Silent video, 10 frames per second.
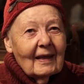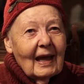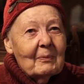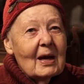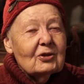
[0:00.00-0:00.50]

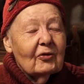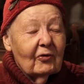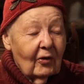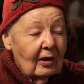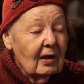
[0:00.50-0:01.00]
it makes
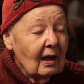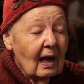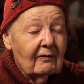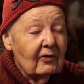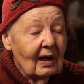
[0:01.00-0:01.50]
fronting
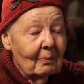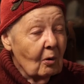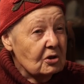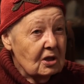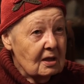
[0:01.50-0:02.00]
infinitely
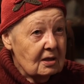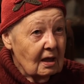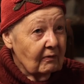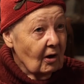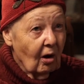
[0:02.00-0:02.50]
more
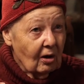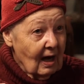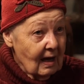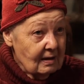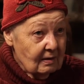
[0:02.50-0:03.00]
sensitive in all
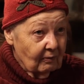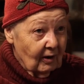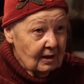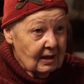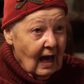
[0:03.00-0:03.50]
kinds of
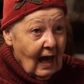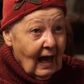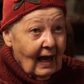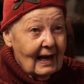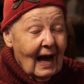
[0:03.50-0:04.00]
ways.
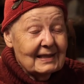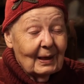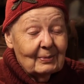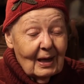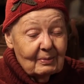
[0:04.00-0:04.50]
Absolutely. And I
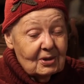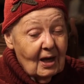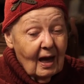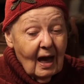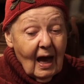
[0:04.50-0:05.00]
sometimes
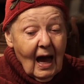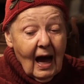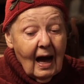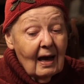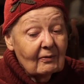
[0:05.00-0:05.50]
say,
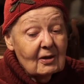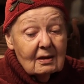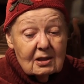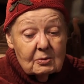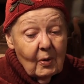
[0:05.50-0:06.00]
I have
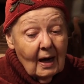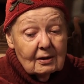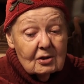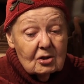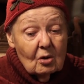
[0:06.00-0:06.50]
done this
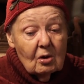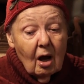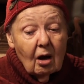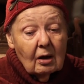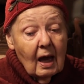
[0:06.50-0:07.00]
practice so
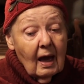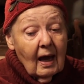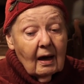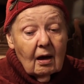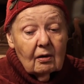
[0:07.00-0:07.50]
long
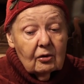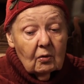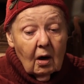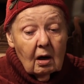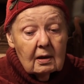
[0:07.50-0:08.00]
and gone
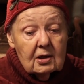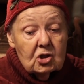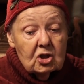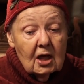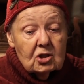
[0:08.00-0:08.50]
through all
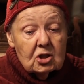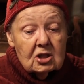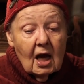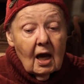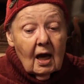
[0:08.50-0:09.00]
these
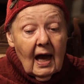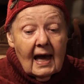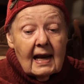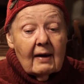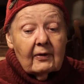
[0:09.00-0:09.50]
changes,
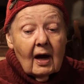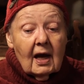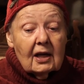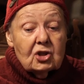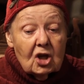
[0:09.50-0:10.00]
and I've
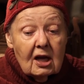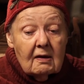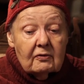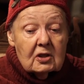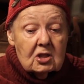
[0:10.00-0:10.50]

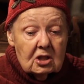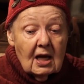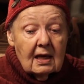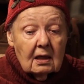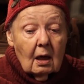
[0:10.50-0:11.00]
achieved the
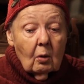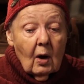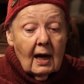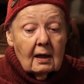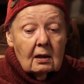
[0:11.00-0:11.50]
state
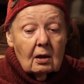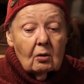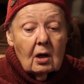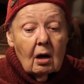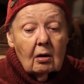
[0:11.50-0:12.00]
where I can no
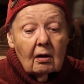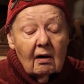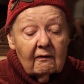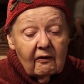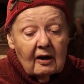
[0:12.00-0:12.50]
longer
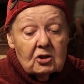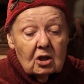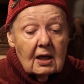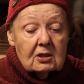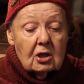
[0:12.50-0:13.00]

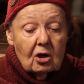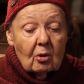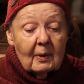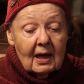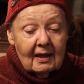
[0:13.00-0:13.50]
function as a
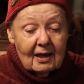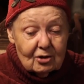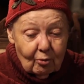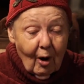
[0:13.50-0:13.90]
human in this